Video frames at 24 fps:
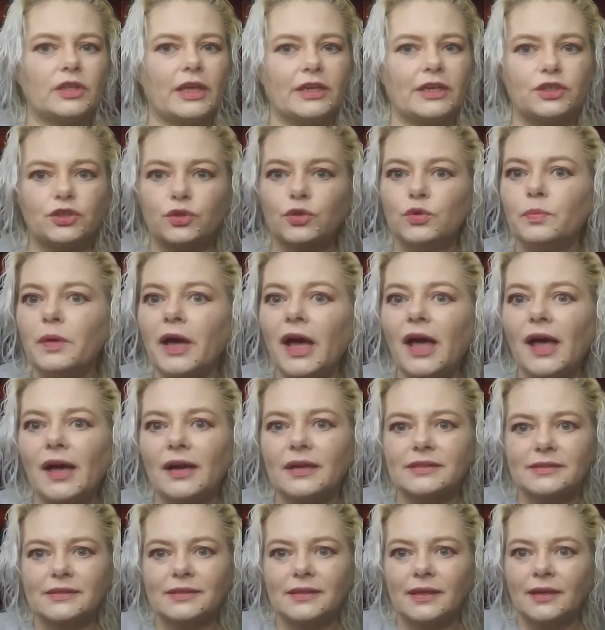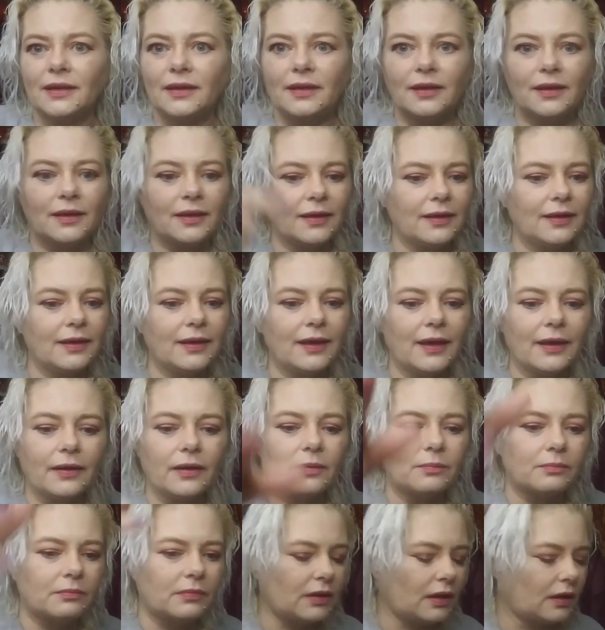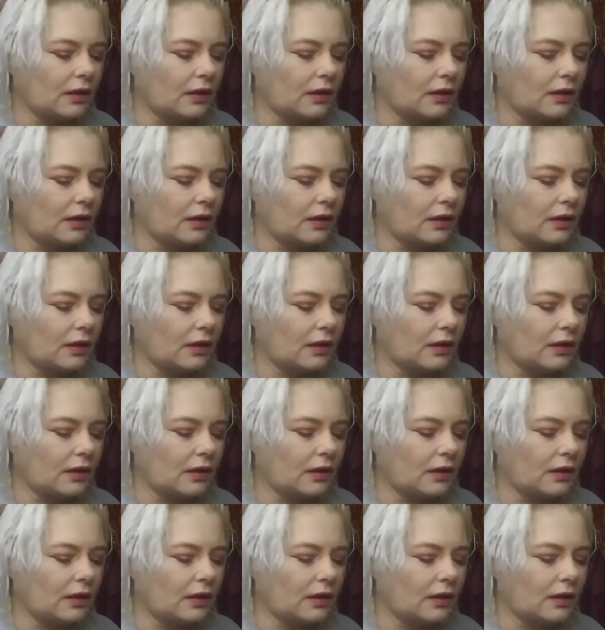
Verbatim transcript: for like 2 bucks. Get